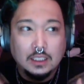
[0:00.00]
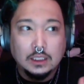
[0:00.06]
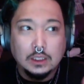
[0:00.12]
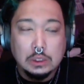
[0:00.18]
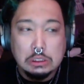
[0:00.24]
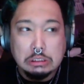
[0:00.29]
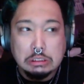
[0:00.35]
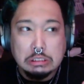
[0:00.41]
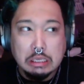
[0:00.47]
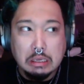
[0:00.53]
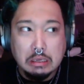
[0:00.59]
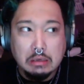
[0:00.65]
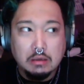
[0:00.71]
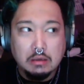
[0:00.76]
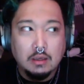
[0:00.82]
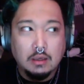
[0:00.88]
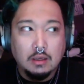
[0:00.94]
let's
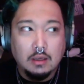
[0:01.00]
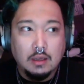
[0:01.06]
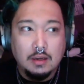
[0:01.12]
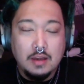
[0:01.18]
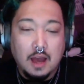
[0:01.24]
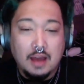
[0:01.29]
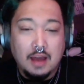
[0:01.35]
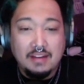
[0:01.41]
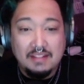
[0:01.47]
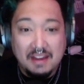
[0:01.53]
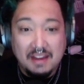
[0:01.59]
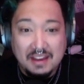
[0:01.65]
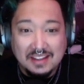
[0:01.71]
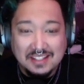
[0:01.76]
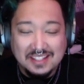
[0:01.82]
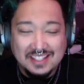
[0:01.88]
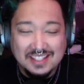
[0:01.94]
see, not
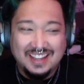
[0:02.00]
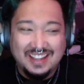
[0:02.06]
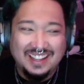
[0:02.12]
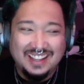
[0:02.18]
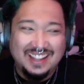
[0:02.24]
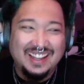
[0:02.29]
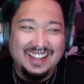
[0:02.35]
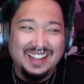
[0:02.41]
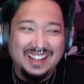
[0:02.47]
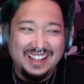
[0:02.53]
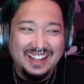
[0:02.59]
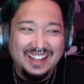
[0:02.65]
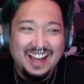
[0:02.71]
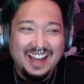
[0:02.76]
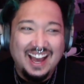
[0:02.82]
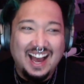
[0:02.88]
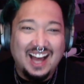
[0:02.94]
nice,
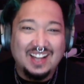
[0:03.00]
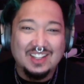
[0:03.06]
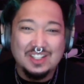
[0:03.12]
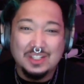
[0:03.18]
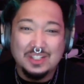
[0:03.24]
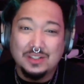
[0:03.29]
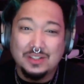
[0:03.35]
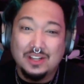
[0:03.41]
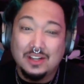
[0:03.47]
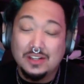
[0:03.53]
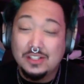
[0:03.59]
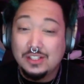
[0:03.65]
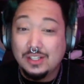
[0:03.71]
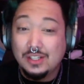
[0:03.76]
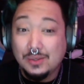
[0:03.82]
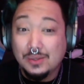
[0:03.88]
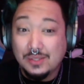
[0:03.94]
I'll do it on a
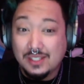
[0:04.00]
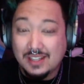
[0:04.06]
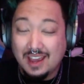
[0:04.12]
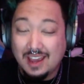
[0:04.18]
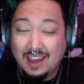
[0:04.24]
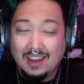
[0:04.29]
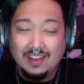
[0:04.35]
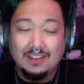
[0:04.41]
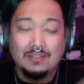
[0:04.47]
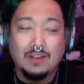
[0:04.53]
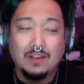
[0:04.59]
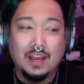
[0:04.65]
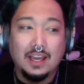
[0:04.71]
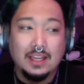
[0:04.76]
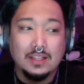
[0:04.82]
Tuesday, right?